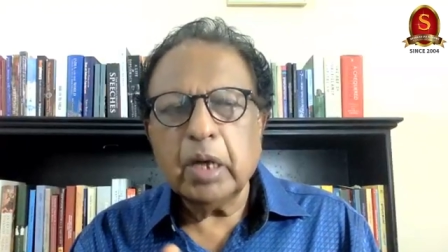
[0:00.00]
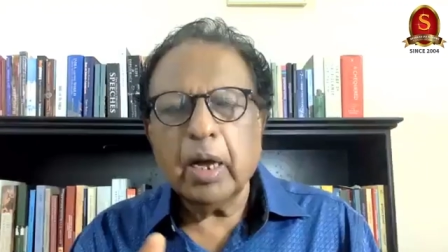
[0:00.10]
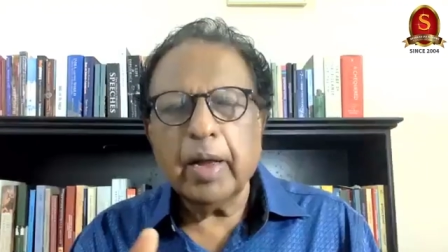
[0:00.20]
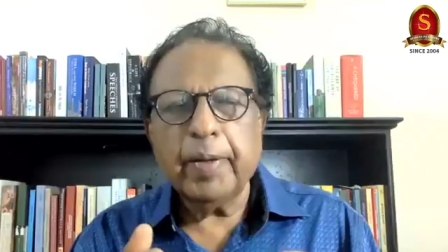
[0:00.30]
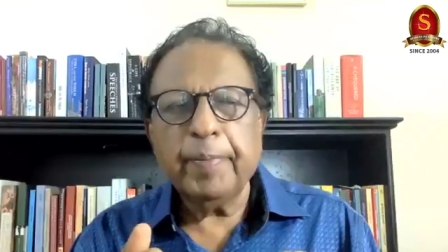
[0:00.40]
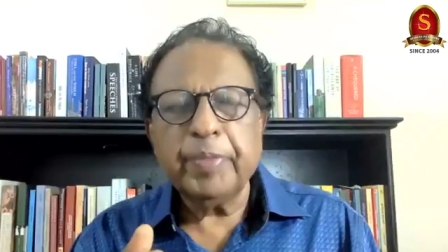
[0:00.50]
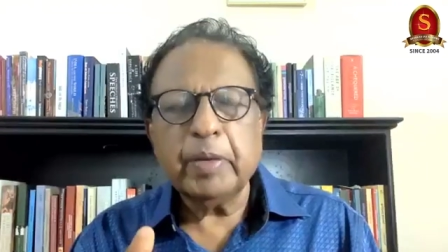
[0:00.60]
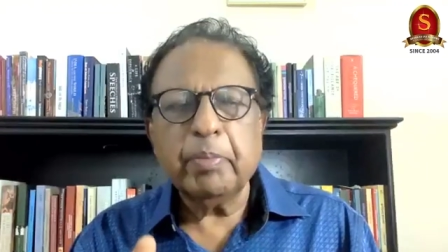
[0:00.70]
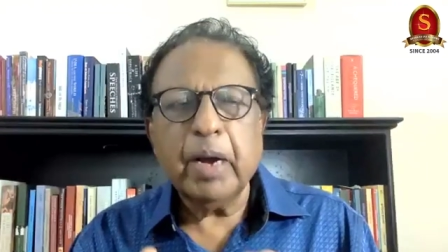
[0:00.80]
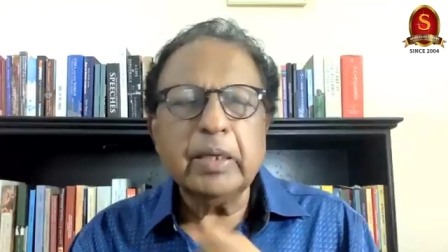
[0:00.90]
um,
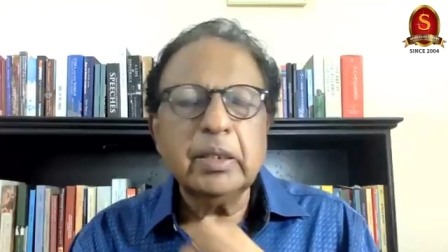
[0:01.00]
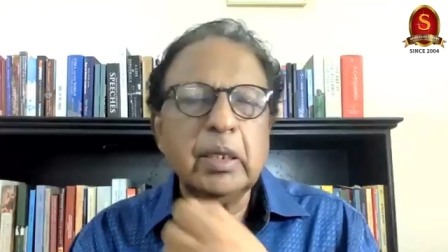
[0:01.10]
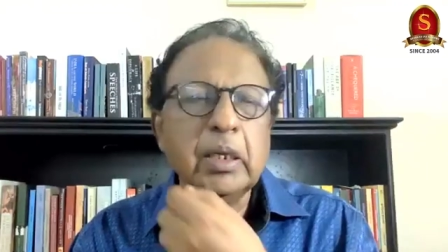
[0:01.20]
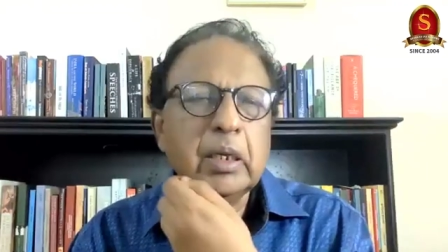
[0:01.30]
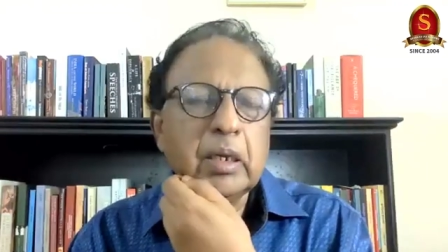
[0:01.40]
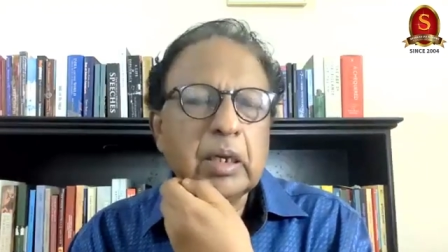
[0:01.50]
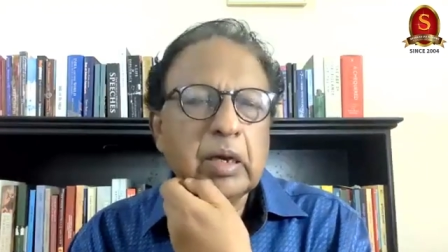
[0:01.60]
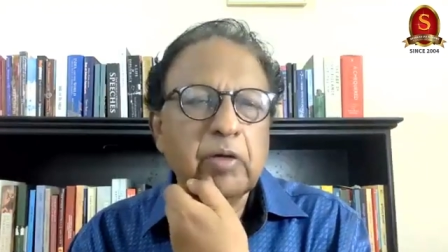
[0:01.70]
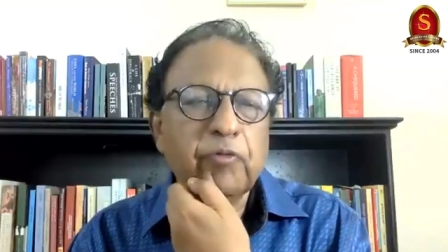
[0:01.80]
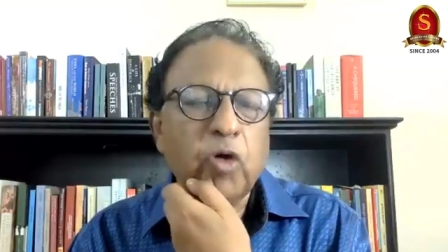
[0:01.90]
by the
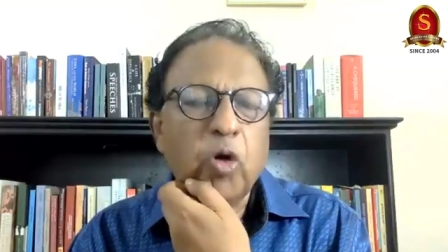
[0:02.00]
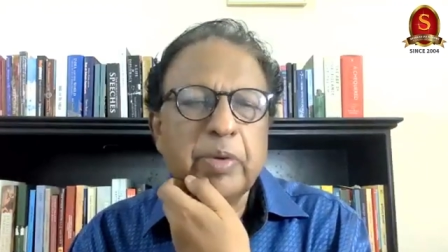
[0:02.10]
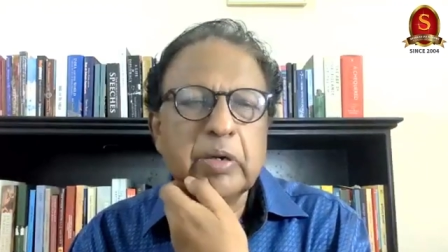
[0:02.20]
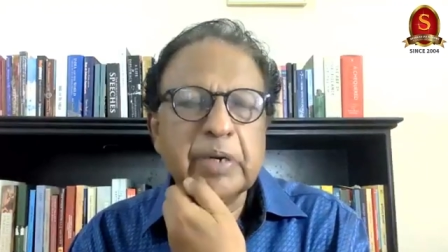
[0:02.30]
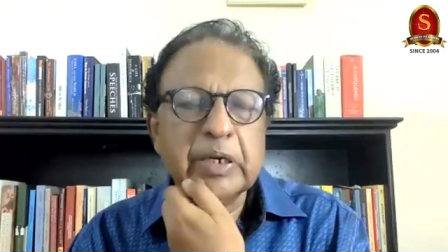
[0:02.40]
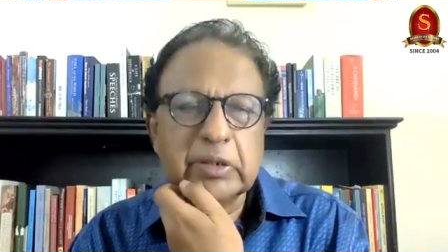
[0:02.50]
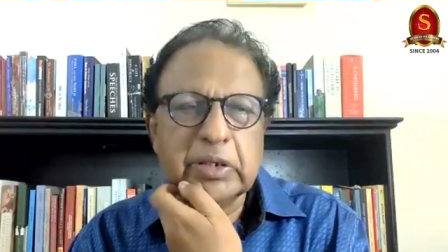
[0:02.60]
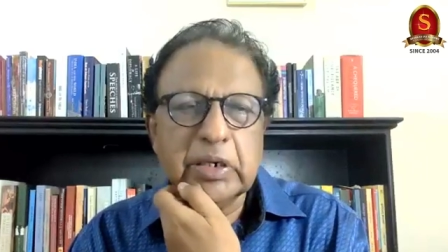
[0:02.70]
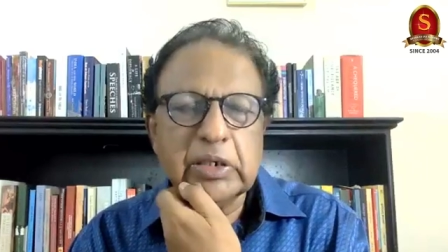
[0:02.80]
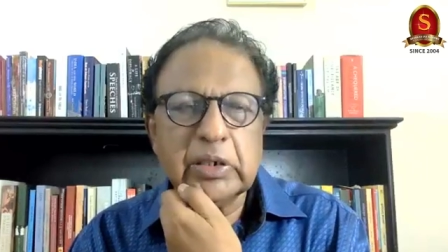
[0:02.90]
uh, former
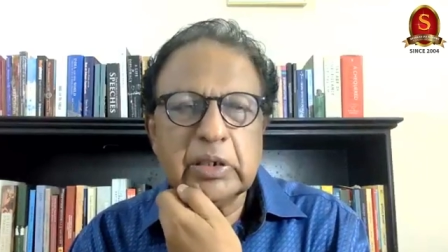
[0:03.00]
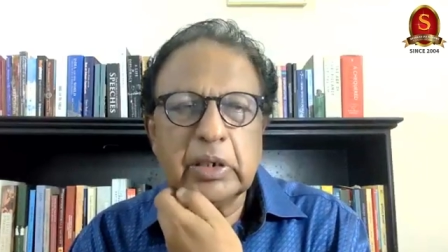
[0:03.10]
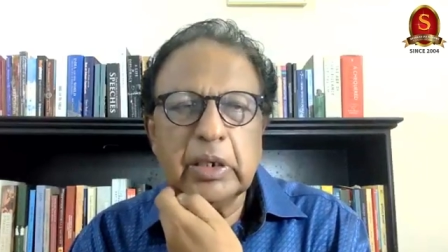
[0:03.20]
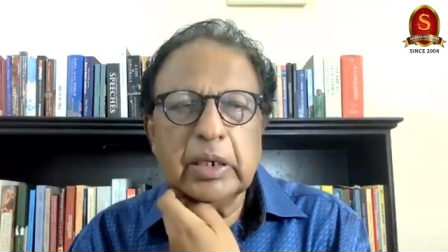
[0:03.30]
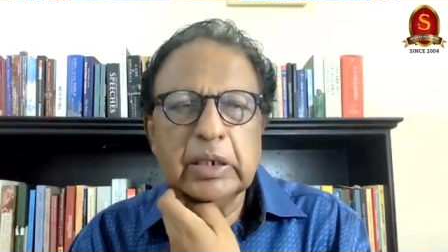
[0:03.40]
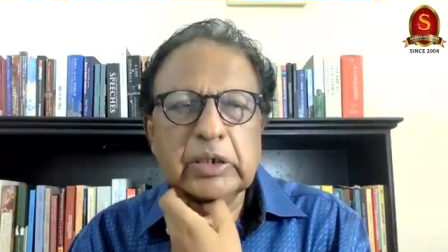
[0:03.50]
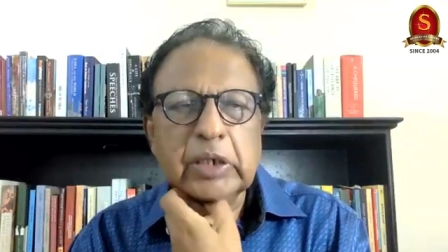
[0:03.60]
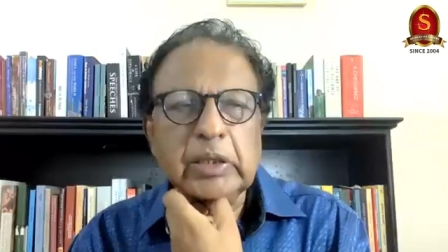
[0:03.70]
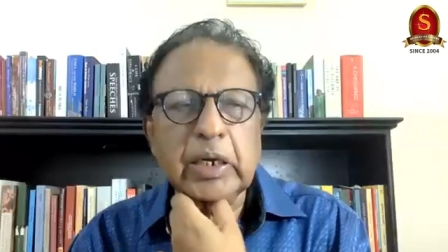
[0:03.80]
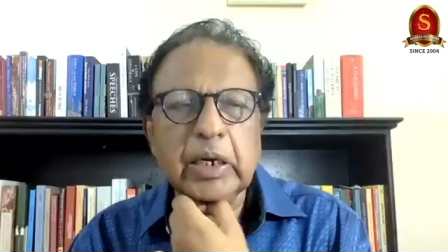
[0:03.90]
president,
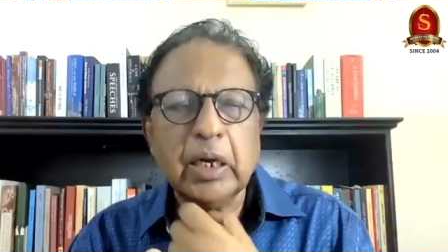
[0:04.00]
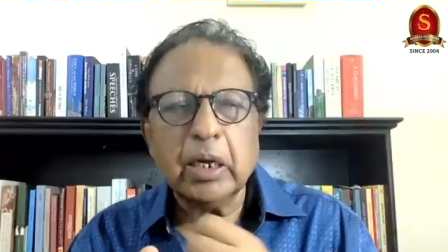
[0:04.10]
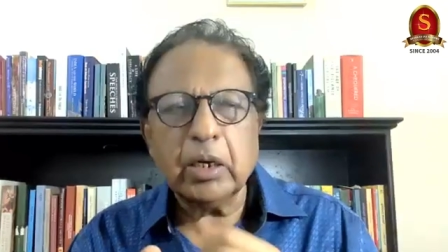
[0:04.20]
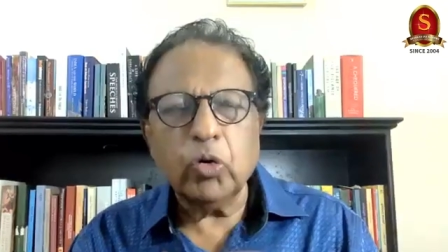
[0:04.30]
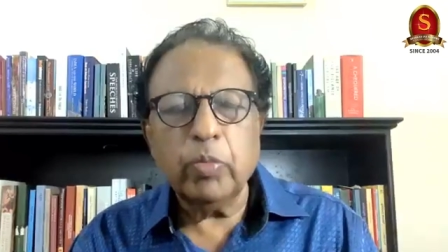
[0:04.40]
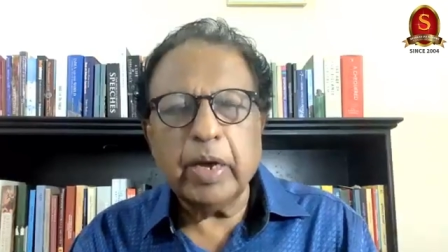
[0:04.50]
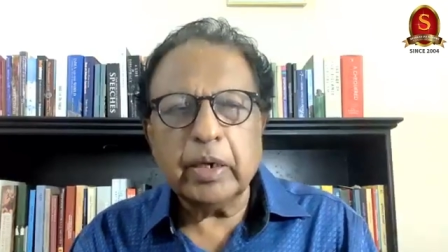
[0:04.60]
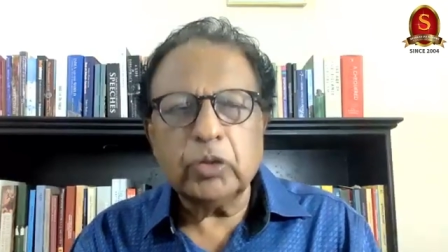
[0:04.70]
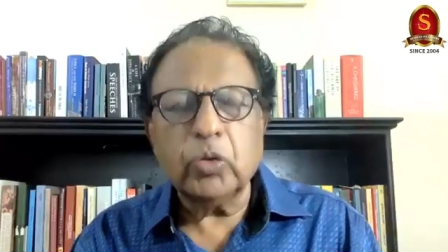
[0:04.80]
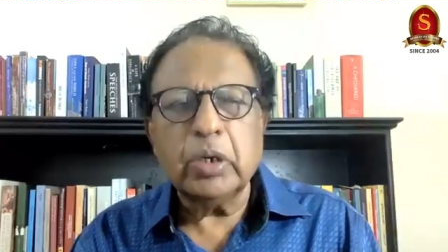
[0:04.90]
Chandrika
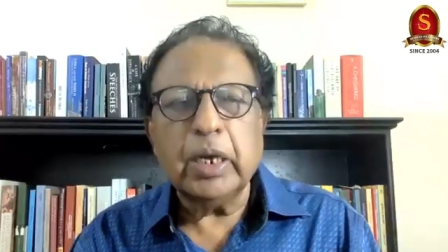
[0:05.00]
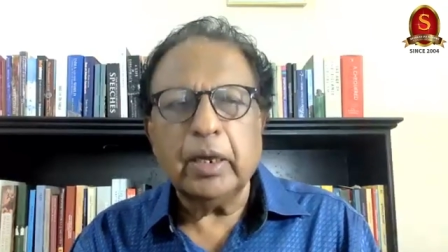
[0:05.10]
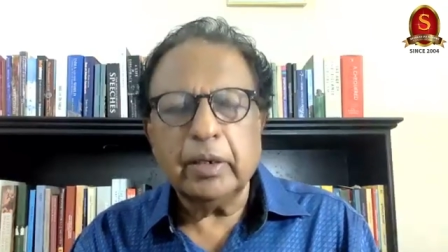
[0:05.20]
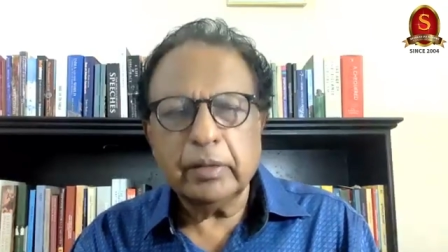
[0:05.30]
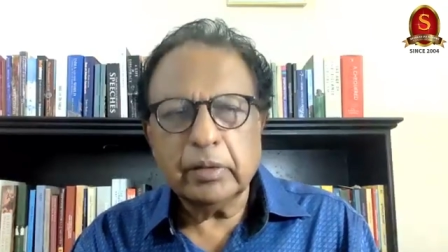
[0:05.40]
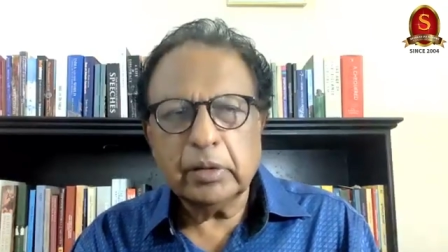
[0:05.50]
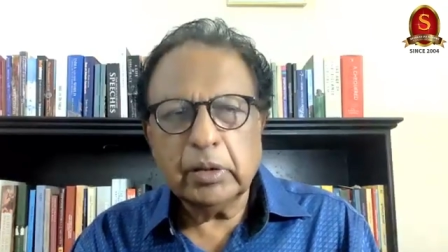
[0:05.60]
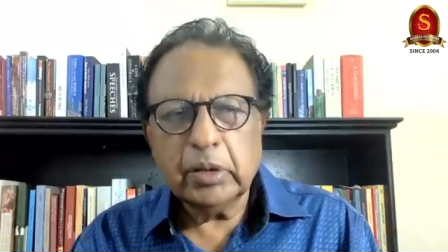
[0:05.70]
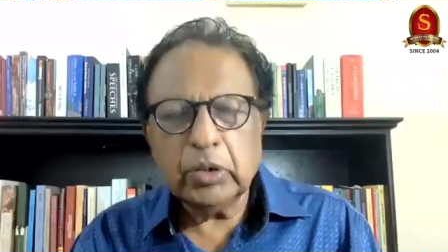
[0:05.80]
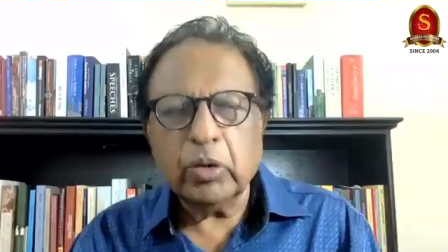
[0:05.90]
Kumaratunga,
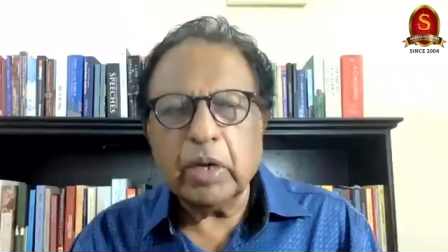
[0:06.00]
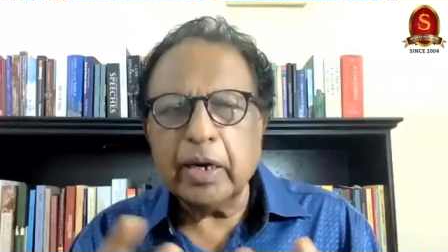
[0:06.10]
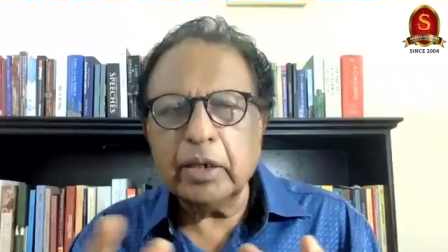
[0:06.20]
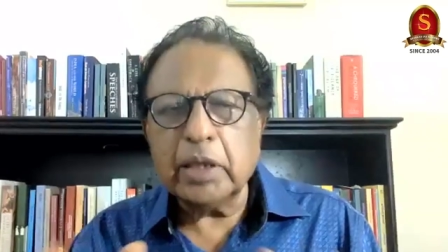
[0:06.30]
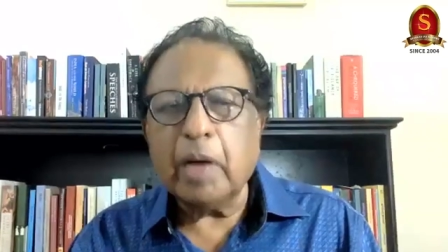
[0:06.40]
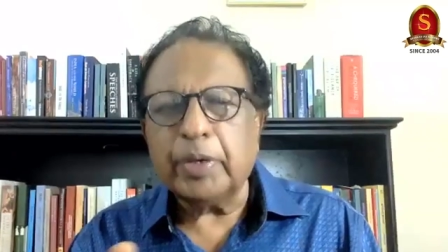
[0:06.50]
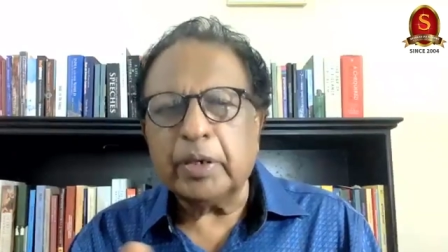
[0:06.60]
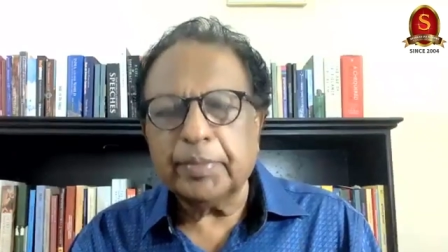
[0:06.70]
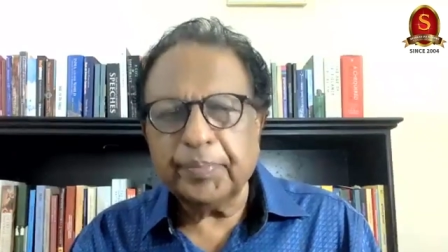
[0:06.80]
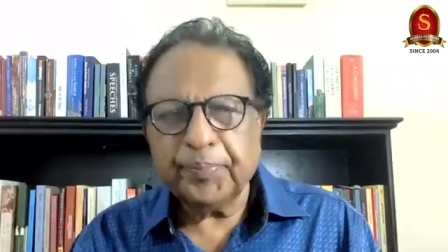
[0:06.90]
to Karan Thapar.